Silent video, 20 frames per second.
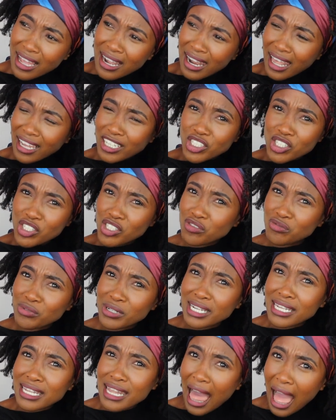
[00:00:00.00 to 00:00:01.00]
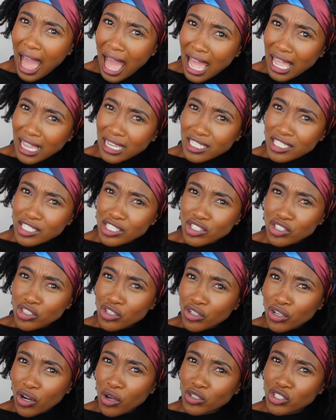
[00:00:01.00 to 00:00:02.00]
Like, just relax,
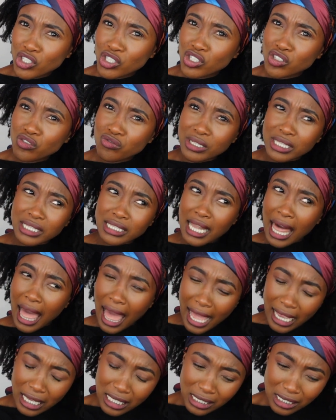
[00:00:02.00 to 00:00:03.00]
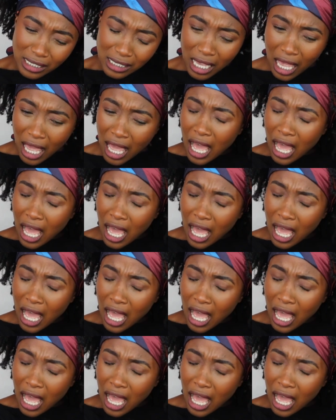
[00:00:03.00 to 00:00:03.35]
you know, just relax.